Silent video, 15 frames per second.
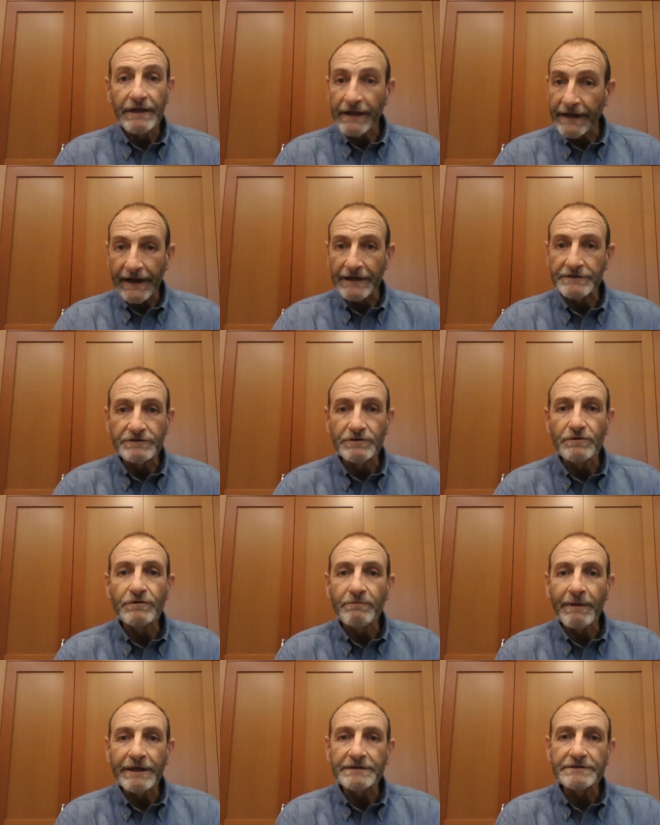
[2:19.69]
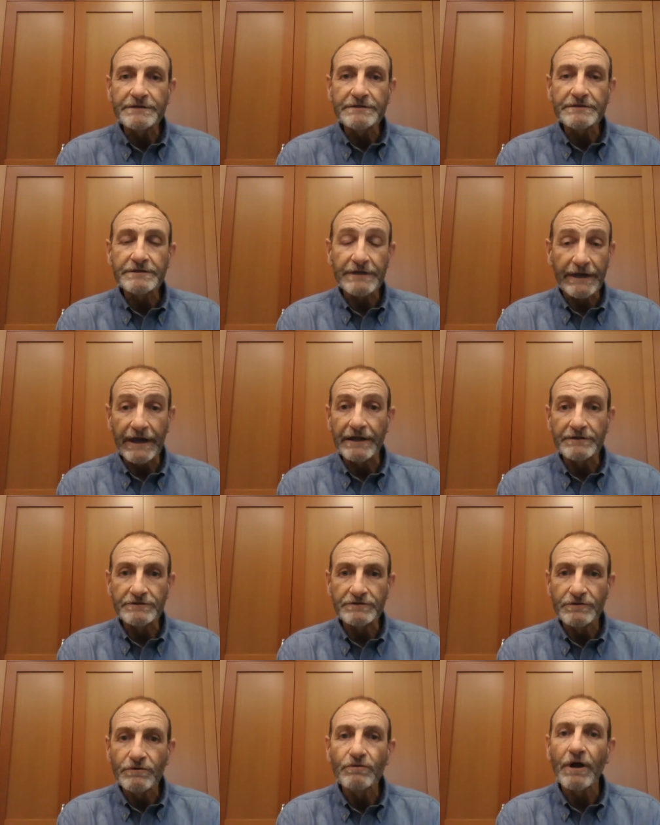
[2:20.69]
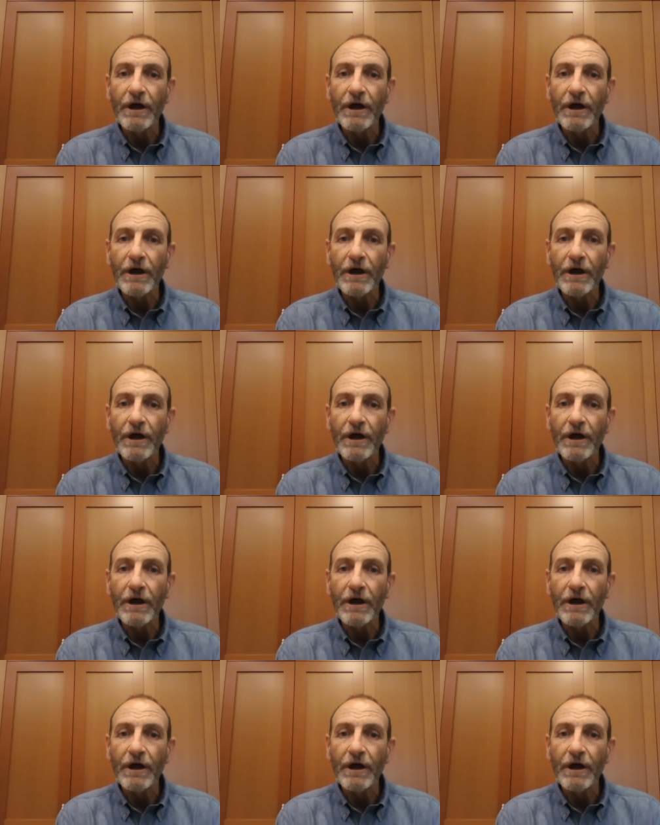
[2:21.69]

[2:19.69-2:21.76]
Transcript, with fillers: It adds new dimensions, it adds new